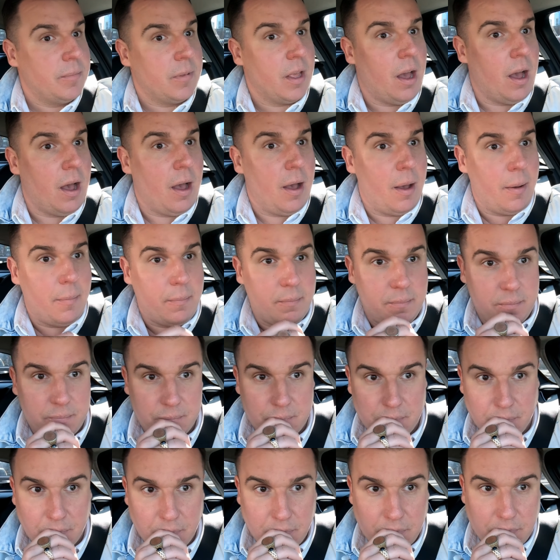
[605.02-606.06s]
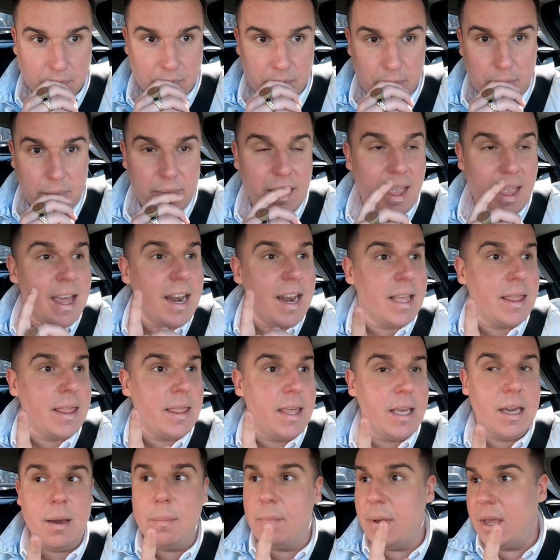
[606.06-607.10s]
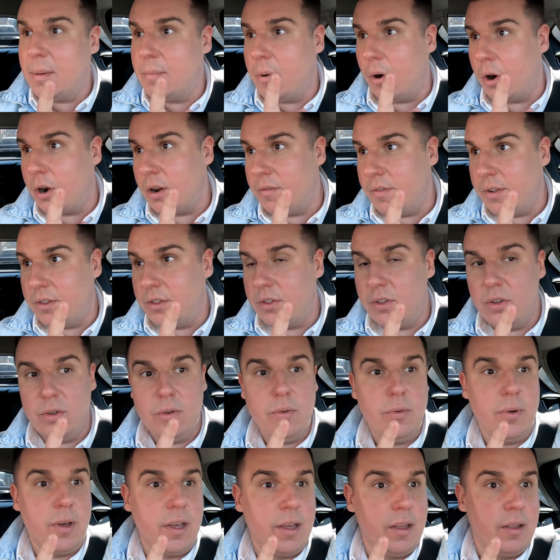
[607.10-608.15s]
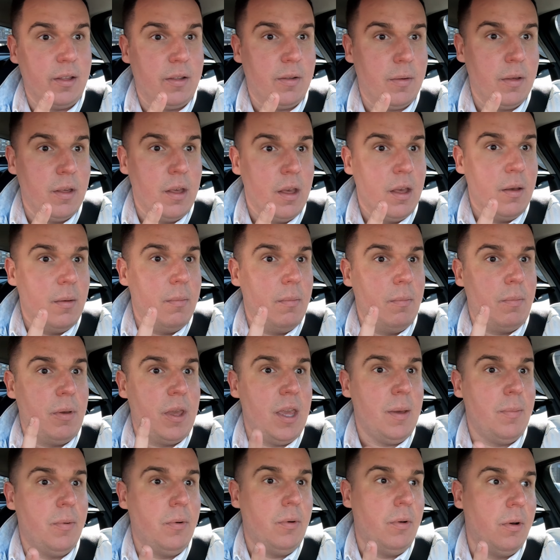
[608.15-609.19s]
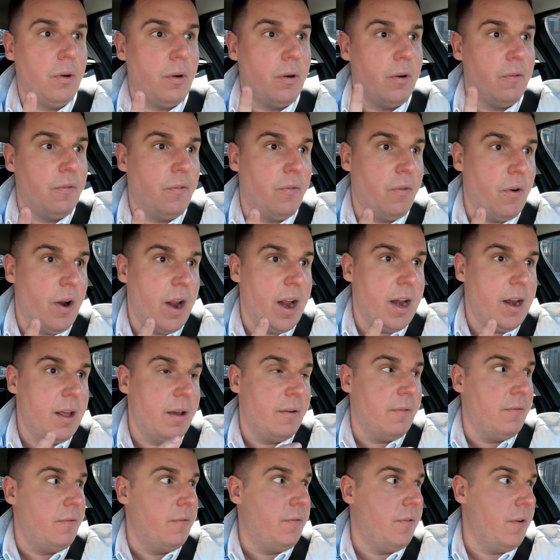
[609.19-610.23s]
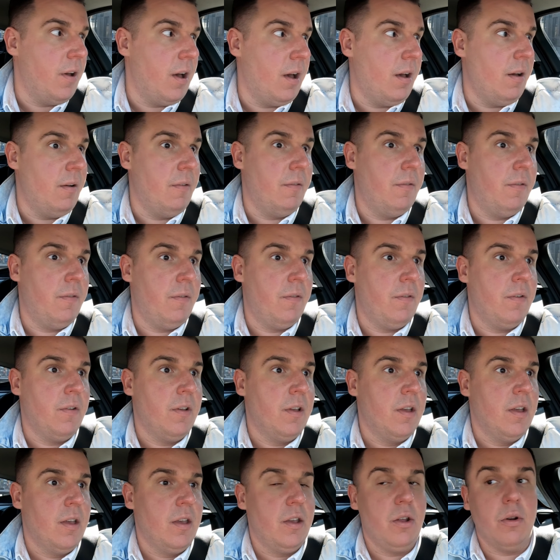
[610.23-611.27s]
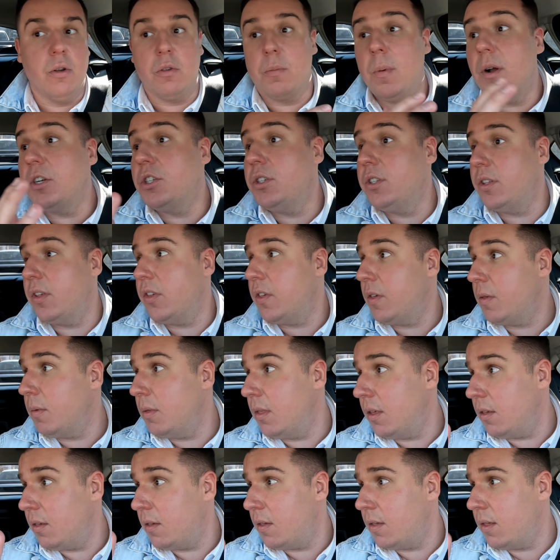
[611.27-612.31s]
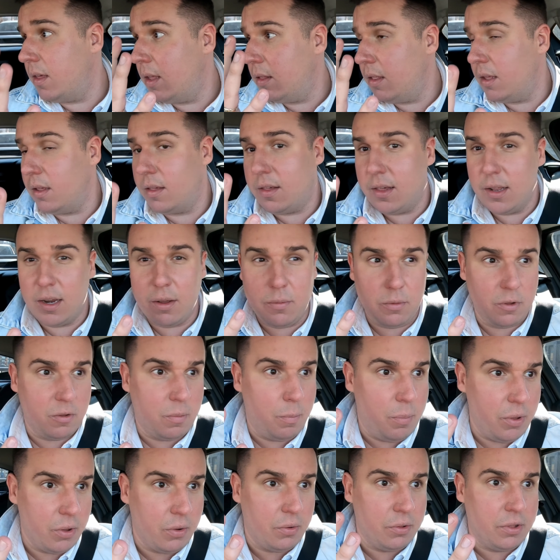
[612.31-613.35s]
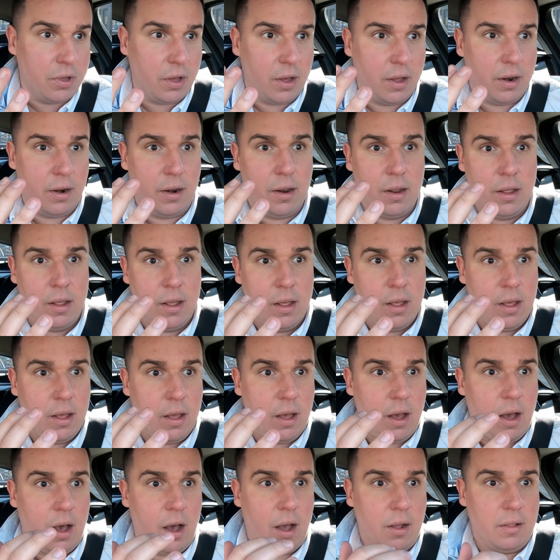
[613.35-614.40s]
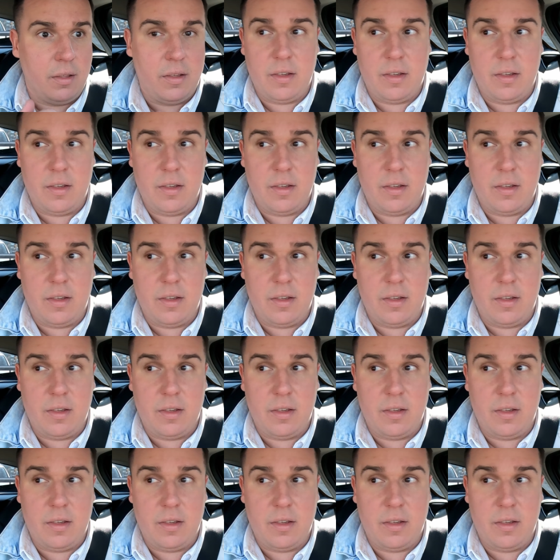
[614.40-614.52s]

No, um, you're right, you're right. And I think a big part of it too is people are afraid of, of you know, as much as this, this, this city was built on on